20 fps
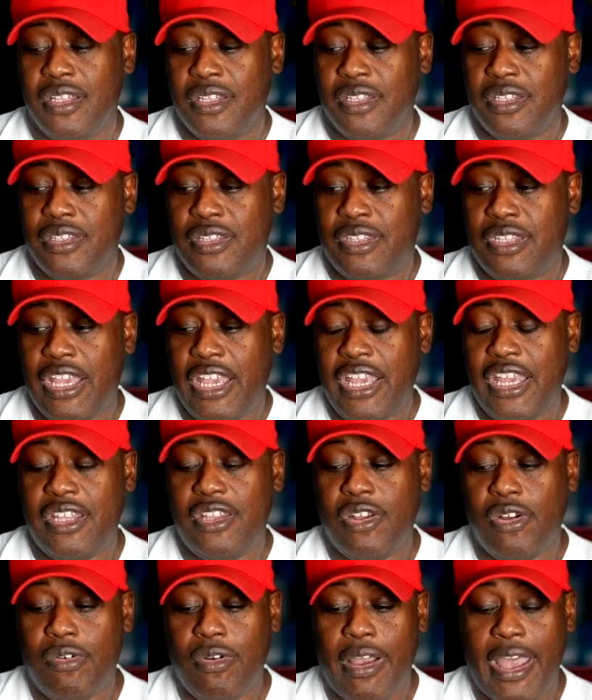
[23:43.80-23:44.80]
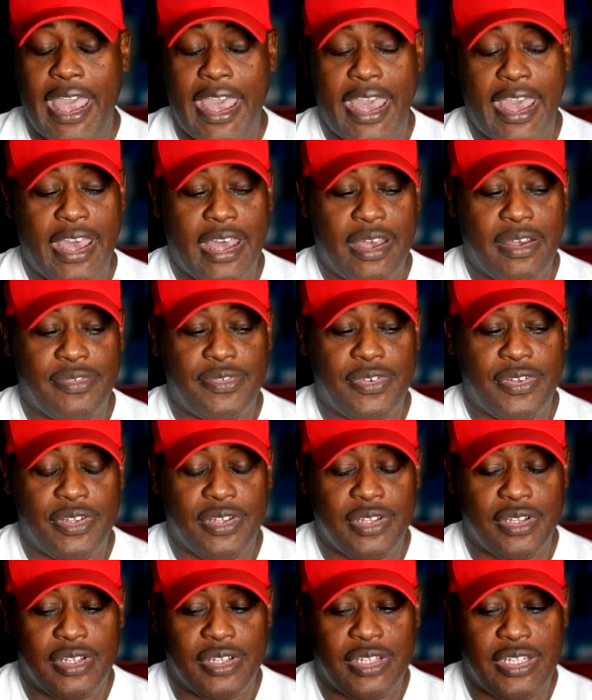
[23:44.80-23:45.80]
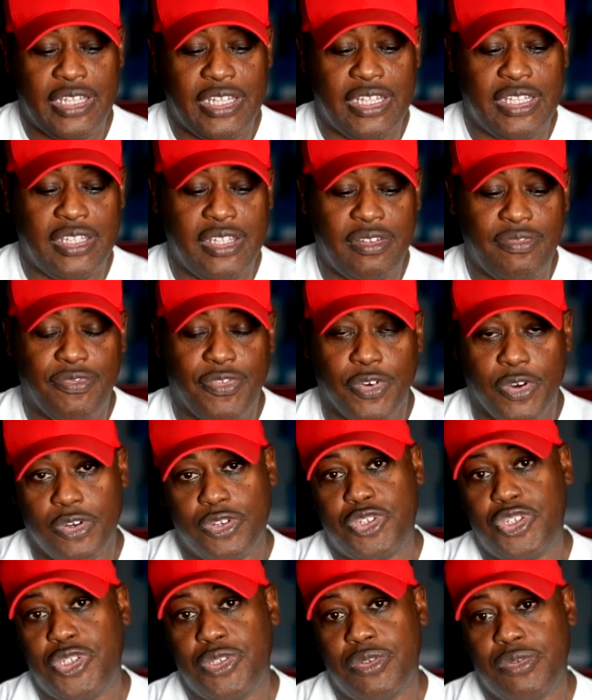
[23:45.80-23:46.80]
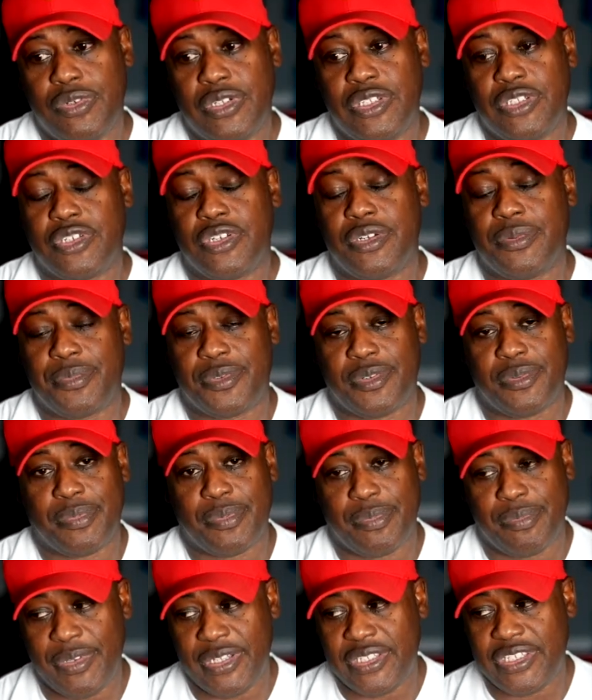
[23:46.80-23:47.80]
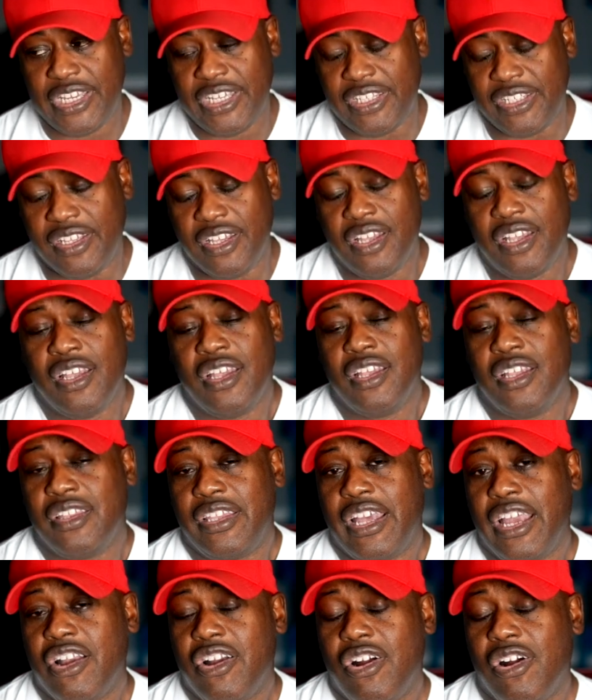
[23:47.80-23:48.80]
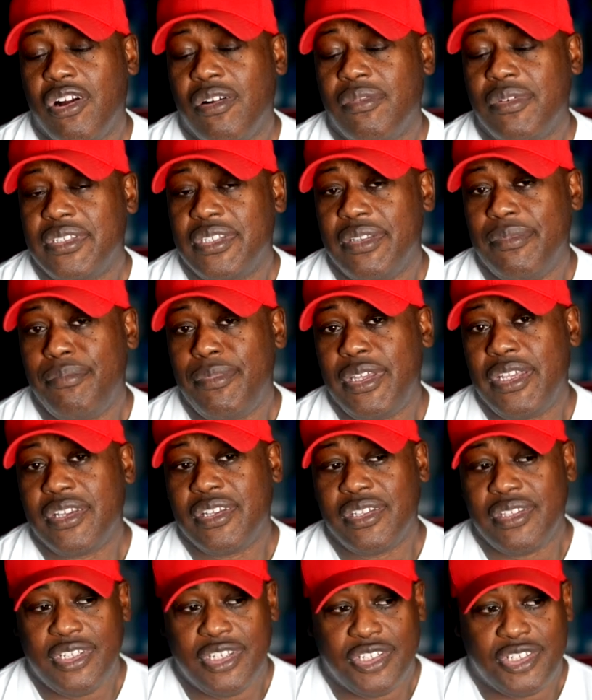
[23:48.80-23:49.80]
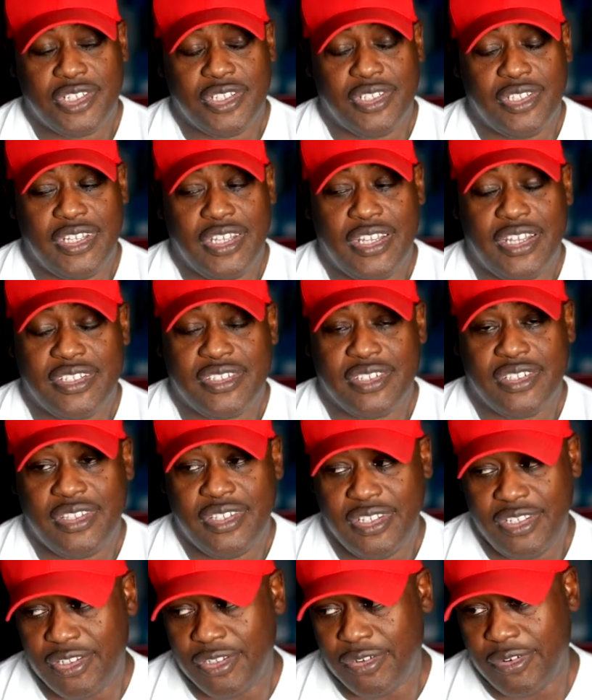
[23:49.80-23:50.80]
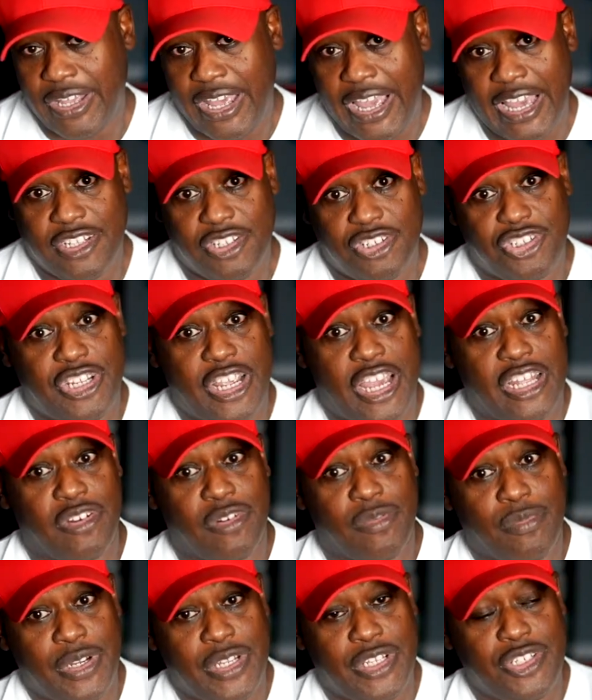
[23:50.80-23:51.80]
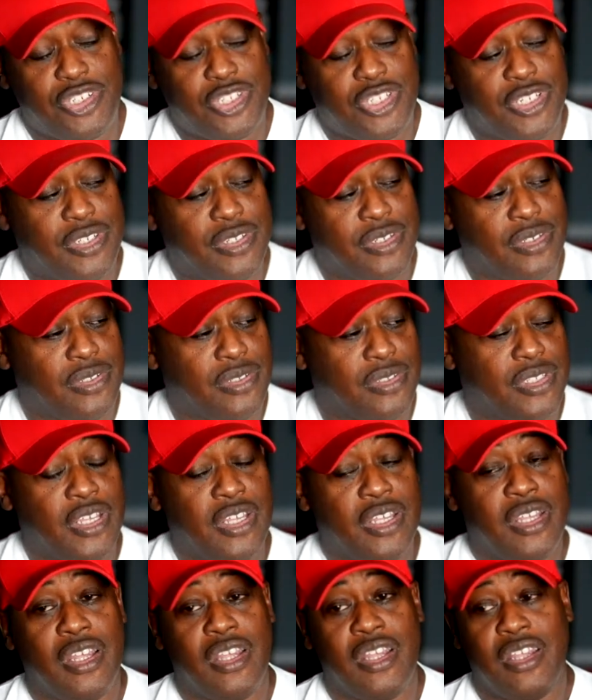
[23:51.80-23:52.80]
They don't have any virtue in terms of maintaining. That car was in mint condition. It has a, you know, it had a shattered windshield.